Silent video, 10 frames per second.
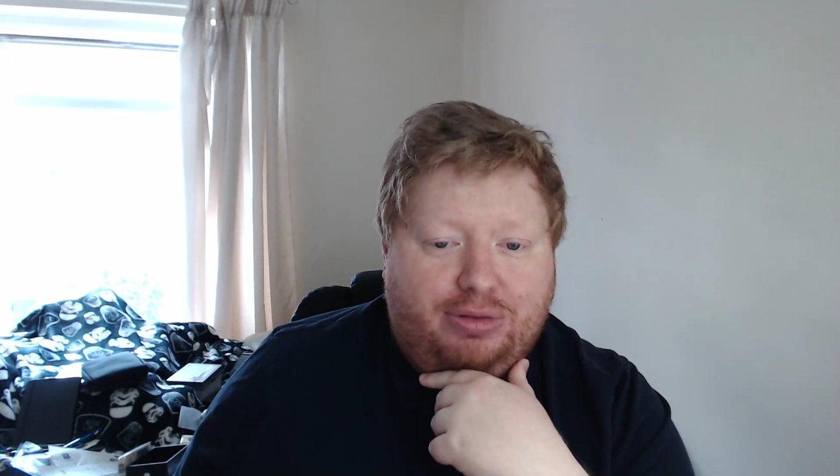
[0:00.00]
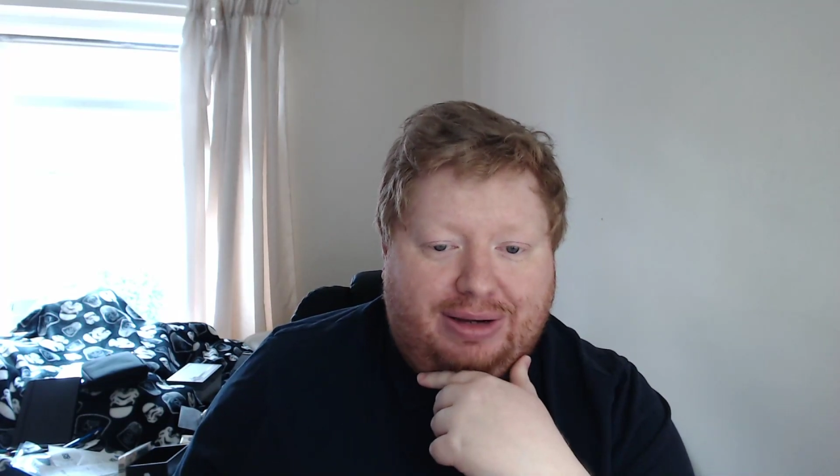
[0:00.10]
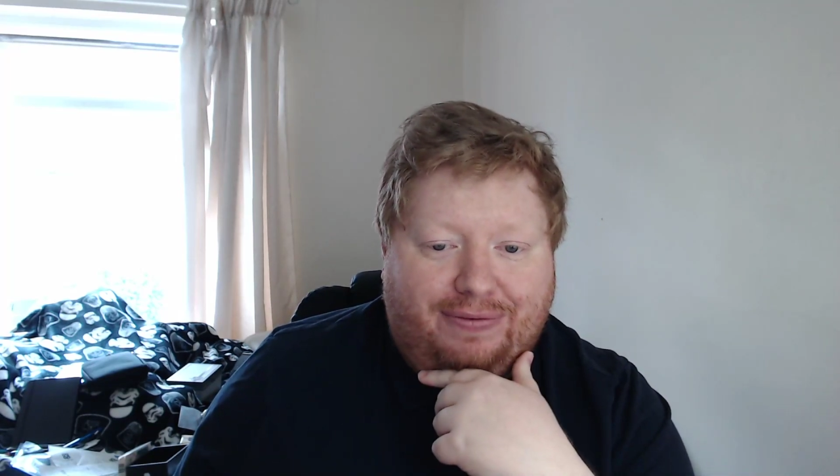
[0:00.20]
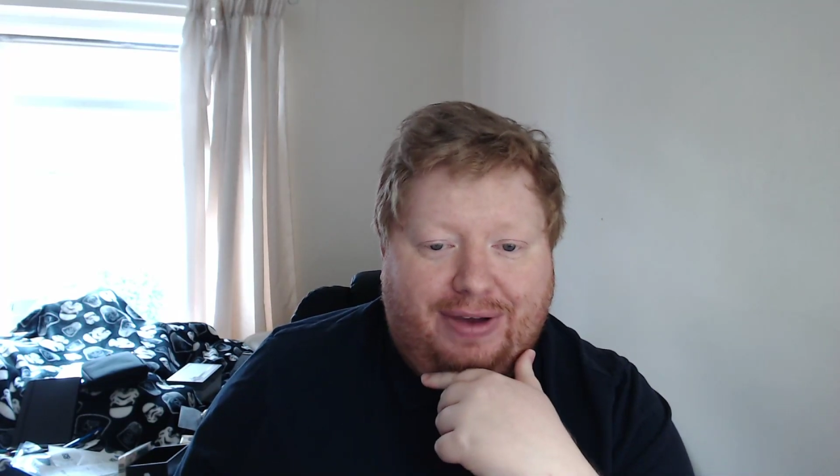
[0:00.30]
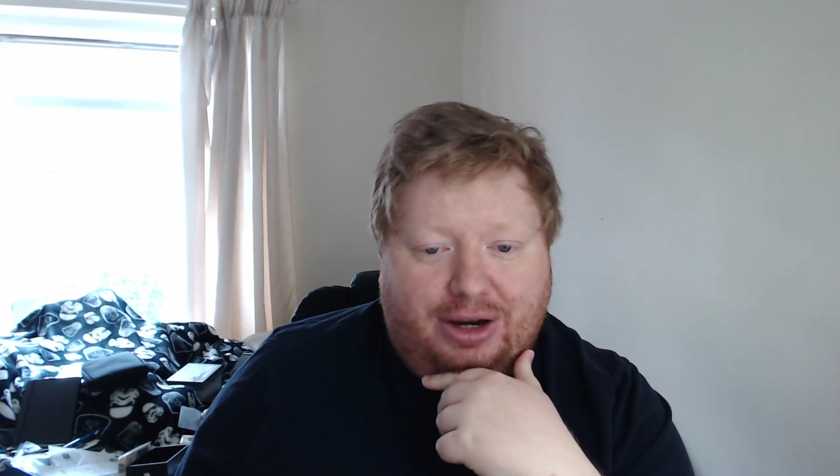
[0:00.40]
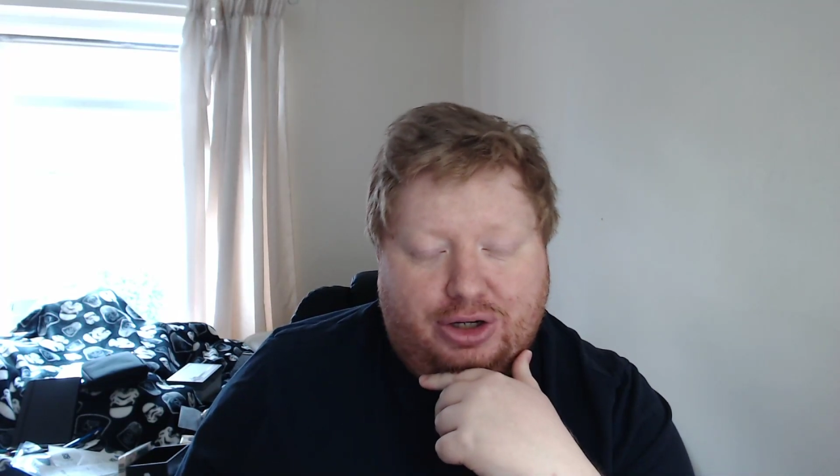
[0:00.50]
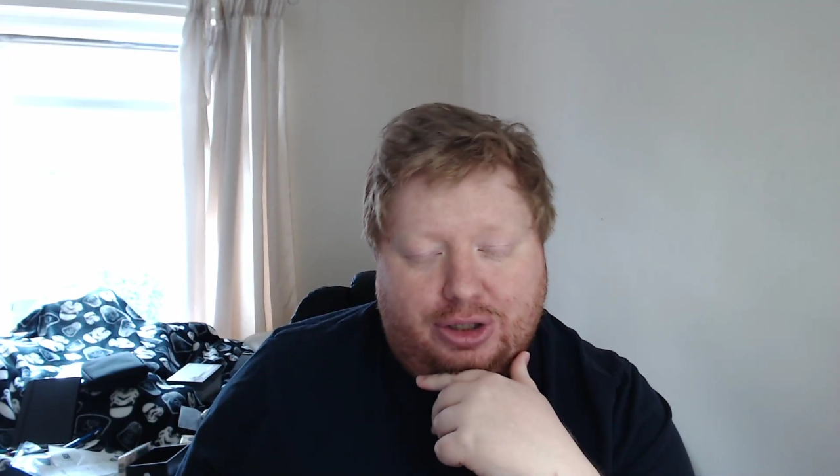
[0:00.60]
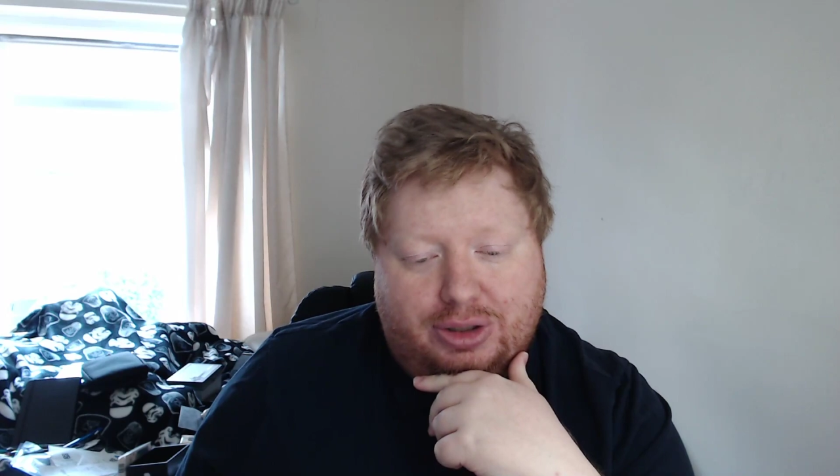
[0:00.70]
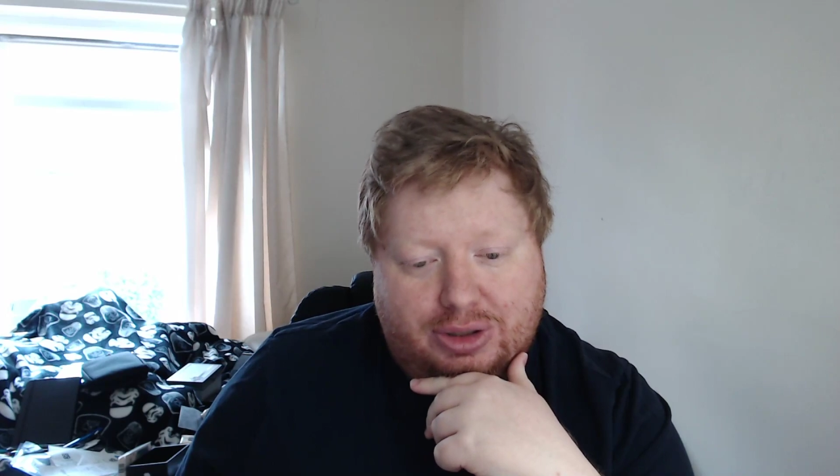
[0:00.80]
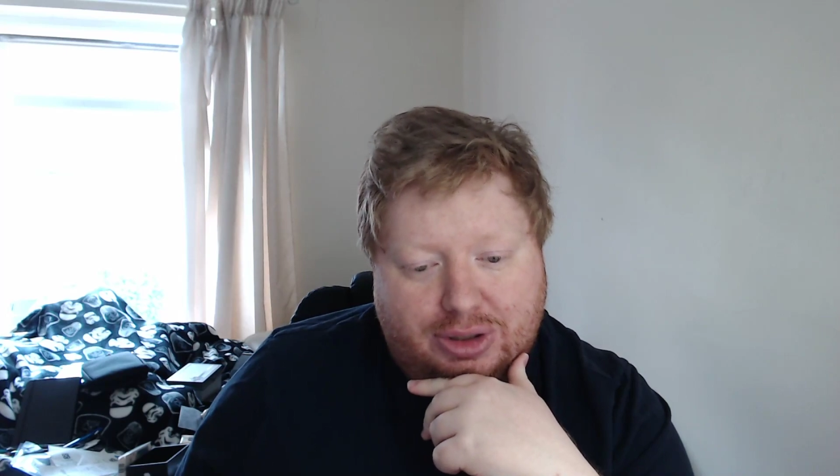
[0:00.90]

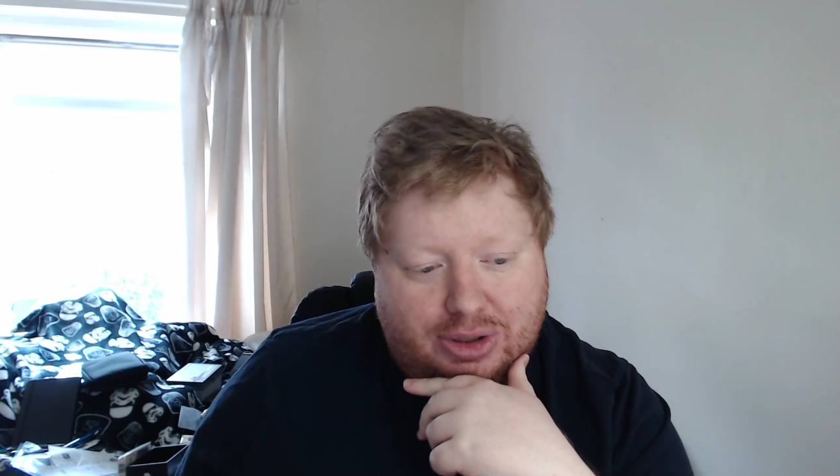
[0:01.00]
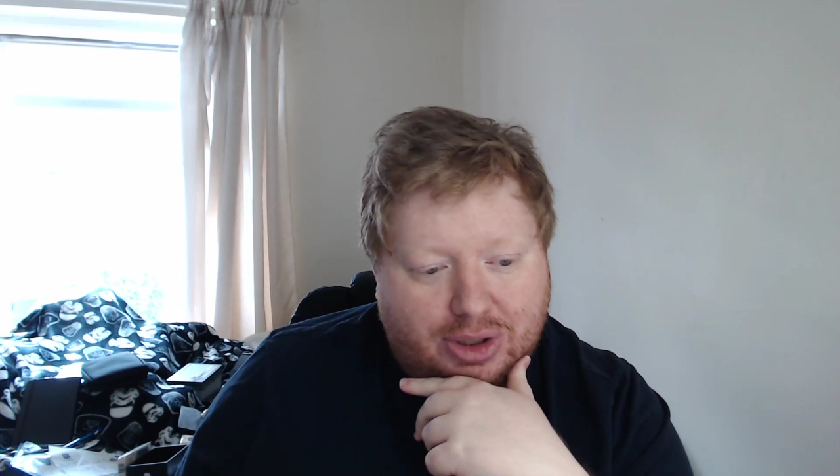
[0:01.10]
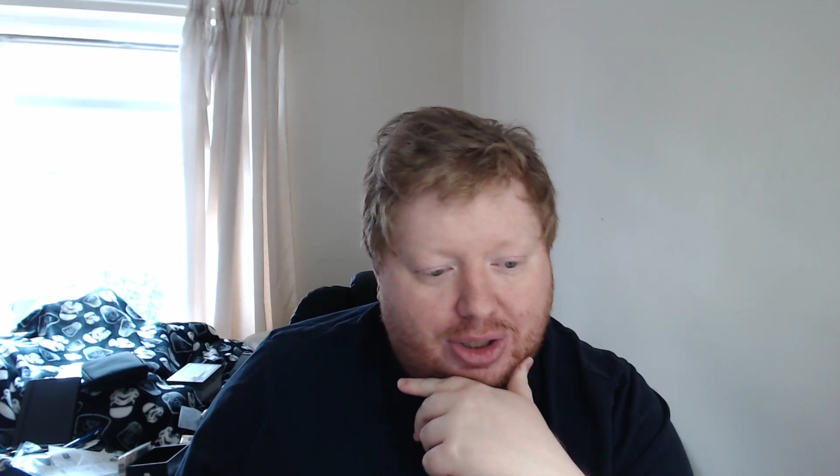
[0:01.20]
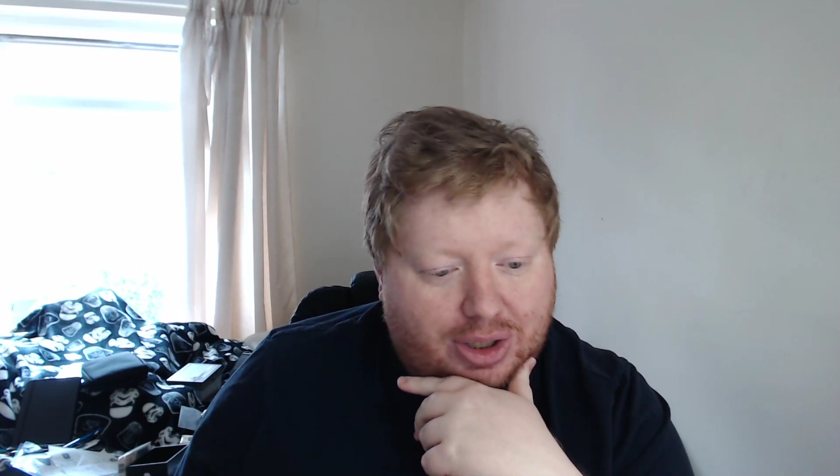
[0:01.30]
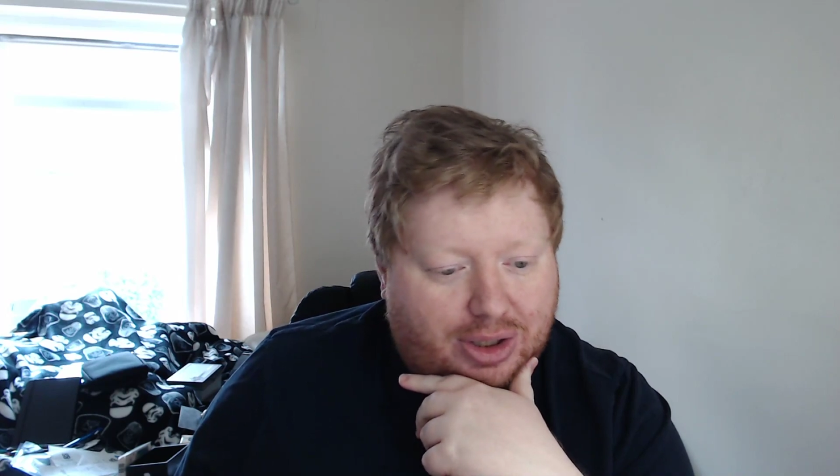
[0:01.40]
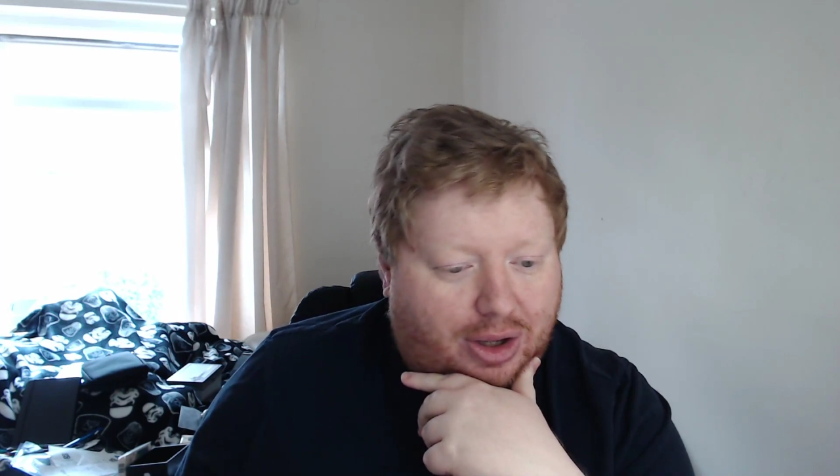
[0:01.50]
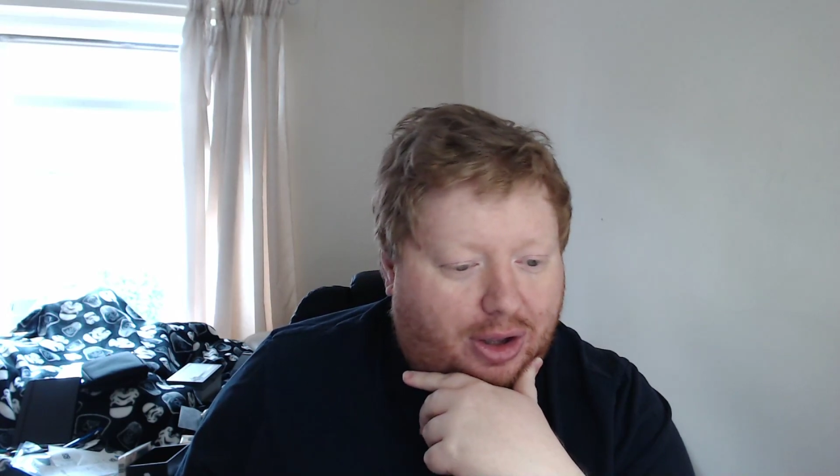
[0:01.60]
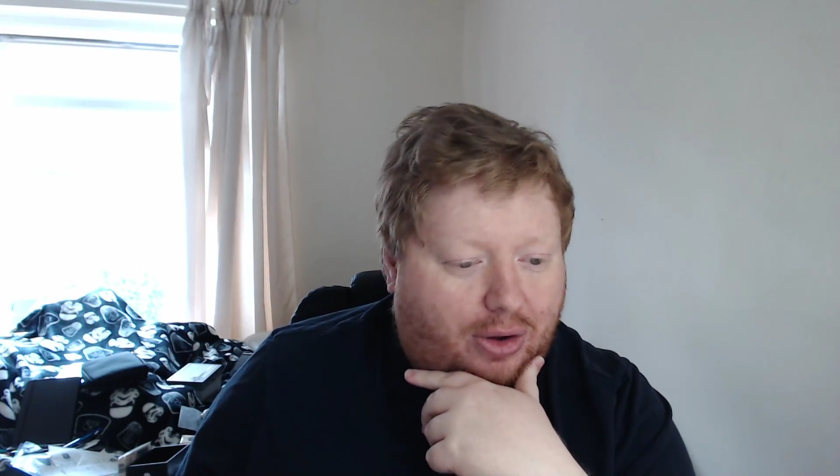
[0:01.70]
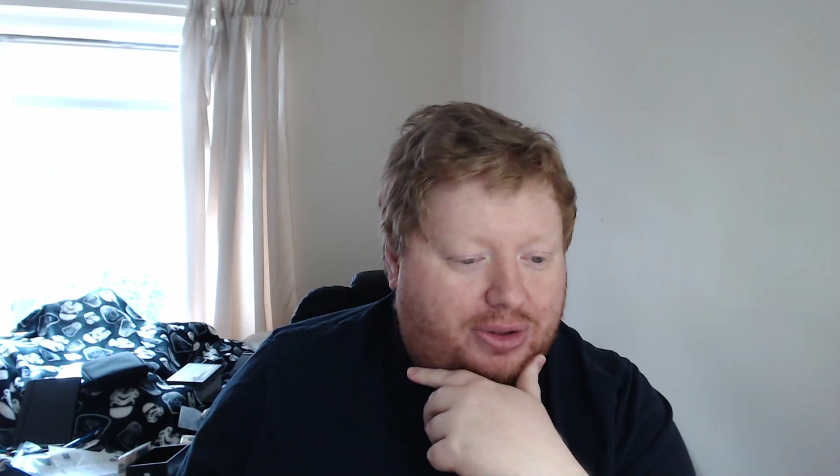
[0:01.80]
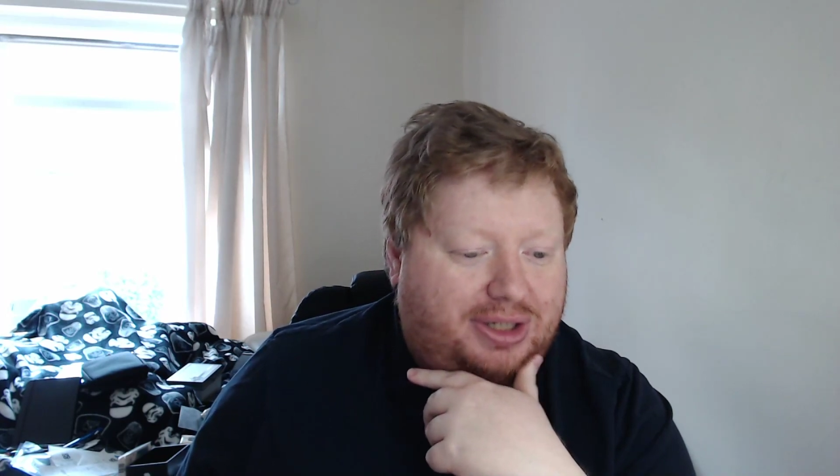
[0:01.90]
infections
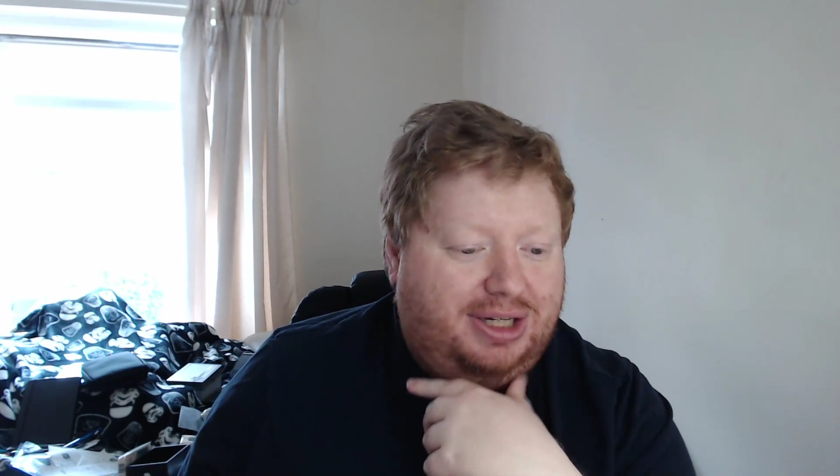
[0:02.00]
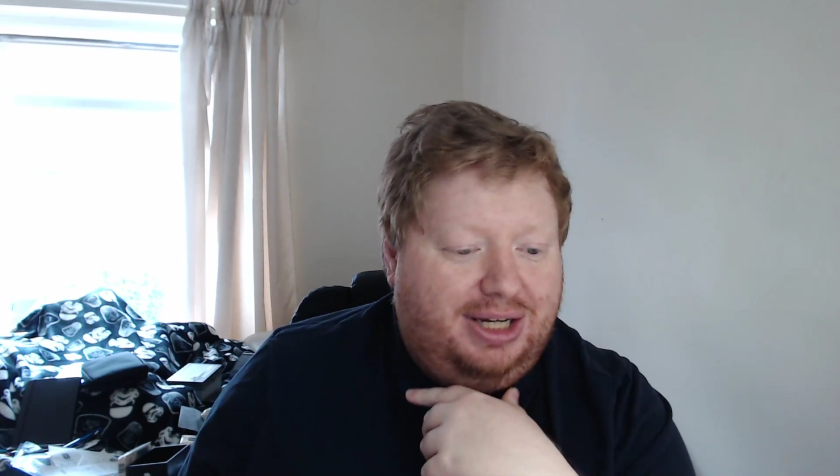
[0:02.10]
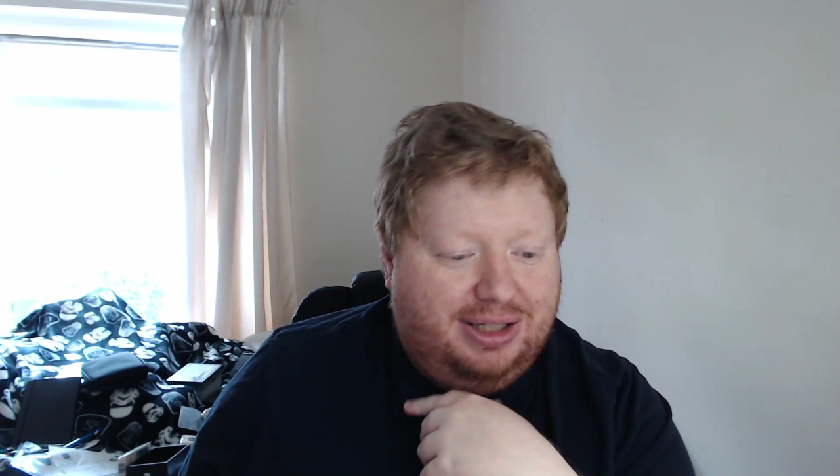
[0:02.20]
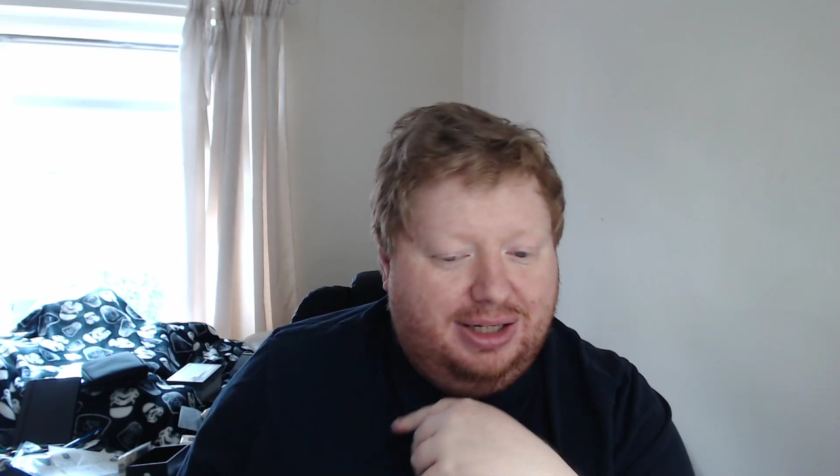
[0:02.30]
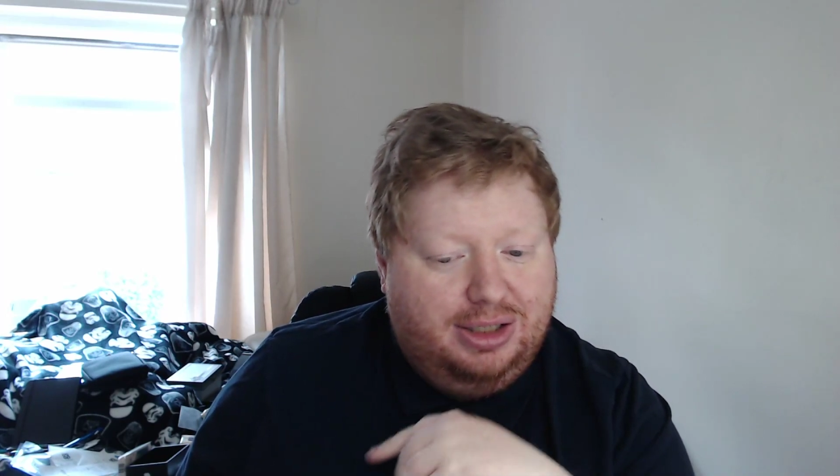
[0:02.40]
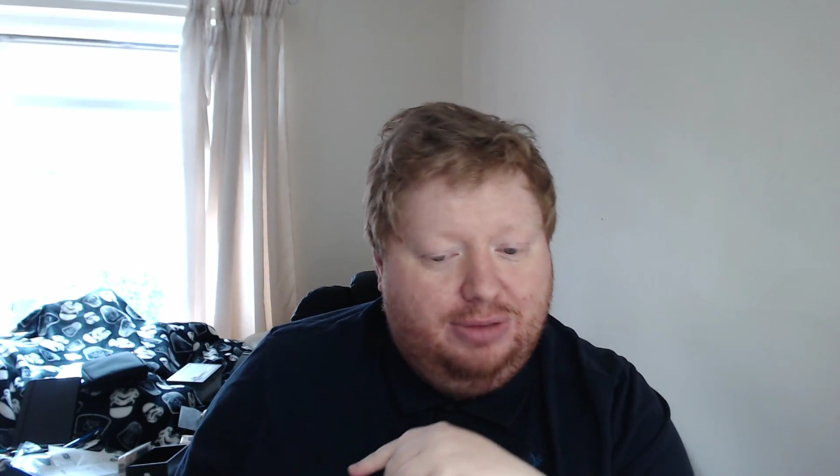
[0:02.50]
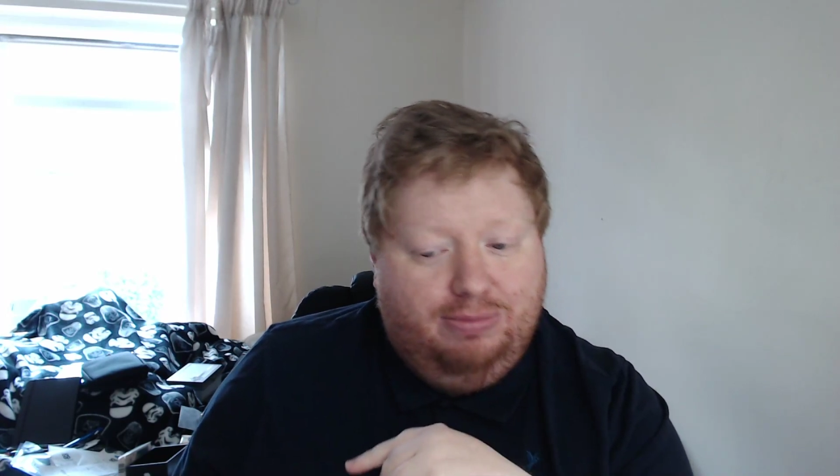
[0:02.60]
or diseases,